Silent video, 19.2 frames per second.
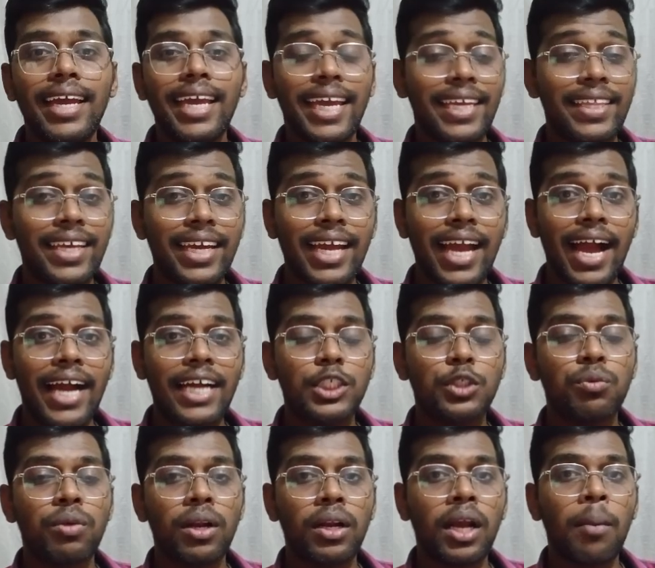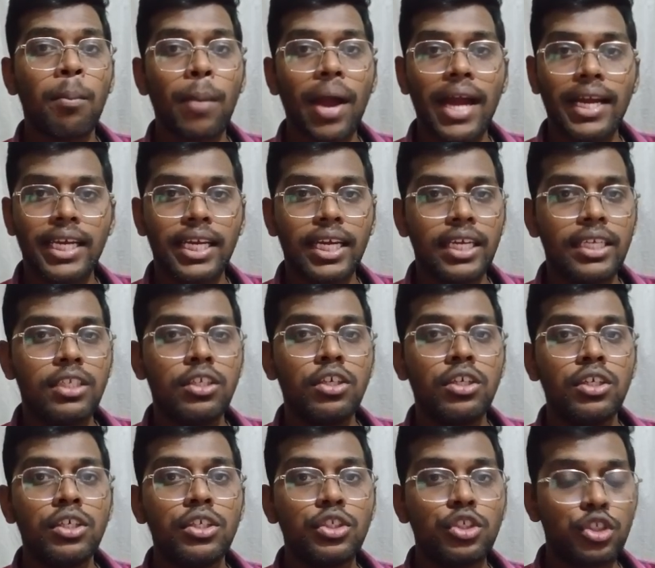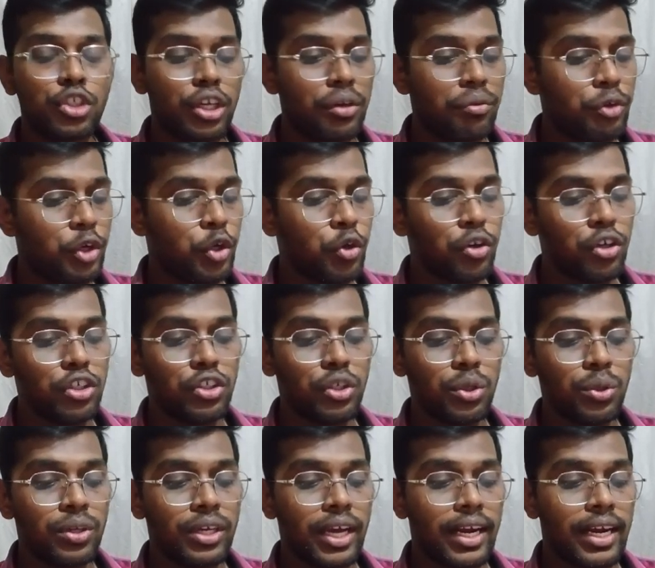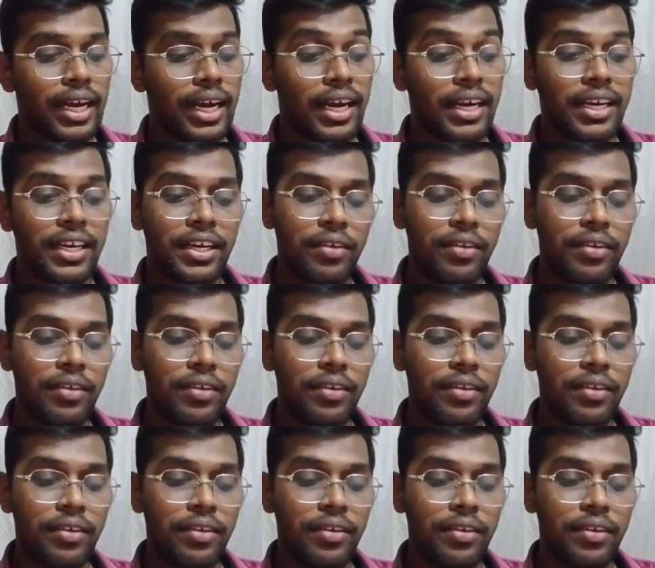Hey there guys, welcome back again. Today we are going to look at a